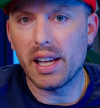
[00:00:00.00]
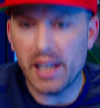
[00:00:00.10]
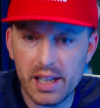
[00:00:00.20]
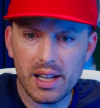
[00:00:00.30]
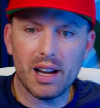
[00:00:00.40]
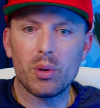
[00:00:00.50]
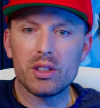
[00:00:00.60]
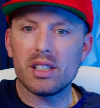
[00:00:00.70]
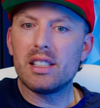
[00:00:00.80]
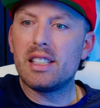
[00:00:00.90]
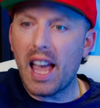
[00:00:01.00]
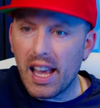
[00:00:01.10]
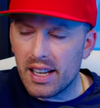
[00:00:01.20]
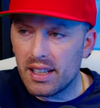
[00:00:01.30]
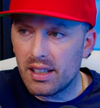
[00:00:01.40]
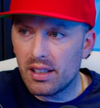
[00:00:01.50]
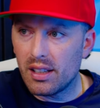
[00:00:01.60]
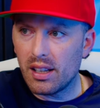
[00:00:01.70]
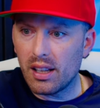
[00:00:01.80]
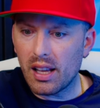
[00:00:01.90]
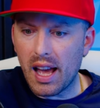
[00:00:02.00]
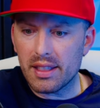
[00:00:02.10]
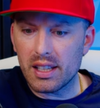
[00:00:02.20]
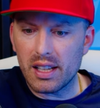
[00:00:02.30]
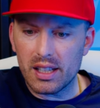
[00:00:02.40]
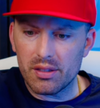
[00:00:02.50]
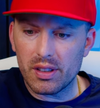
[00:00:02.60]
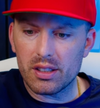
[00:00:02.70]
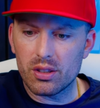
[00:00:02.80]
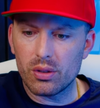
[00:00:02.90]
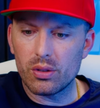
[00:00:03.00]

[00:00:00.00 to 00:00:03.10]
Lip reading: And I wasn't dead at the end of it